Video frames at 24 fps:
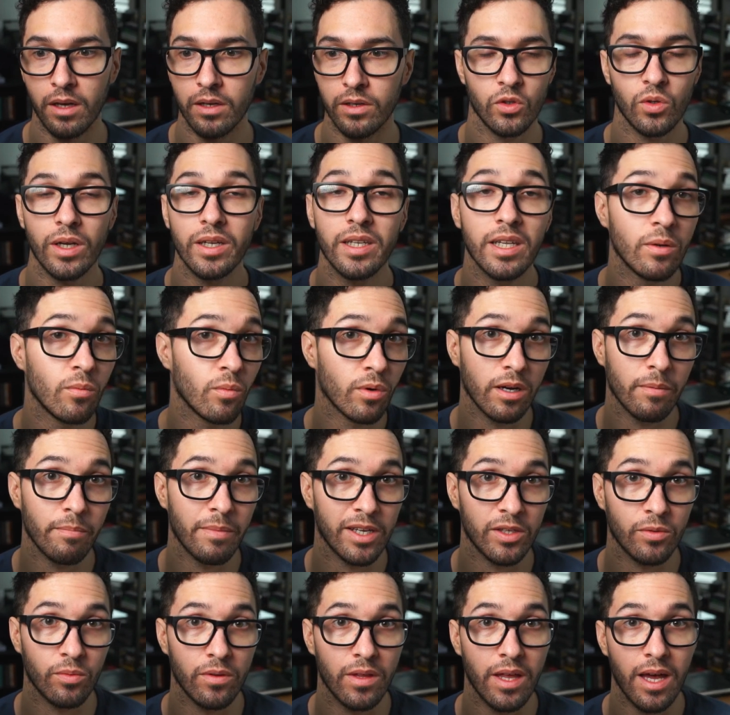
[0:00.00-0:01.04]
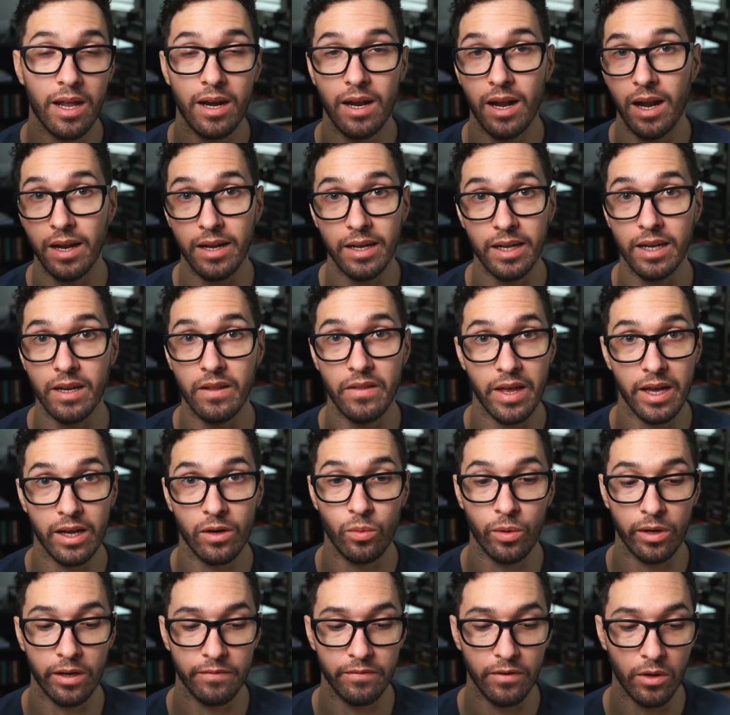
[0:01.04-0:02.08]
So I didn't want to mess with that. I needed
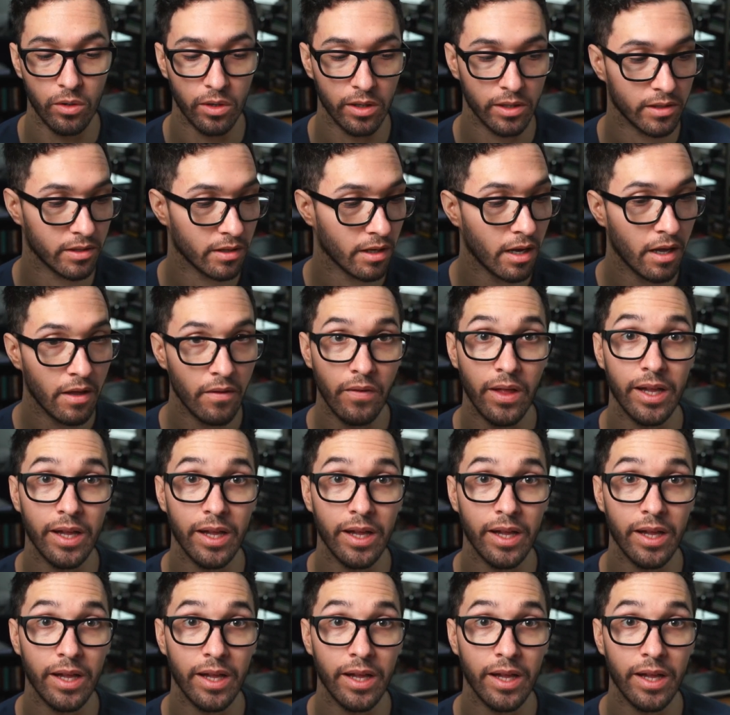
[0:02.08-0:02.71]
that quick focus.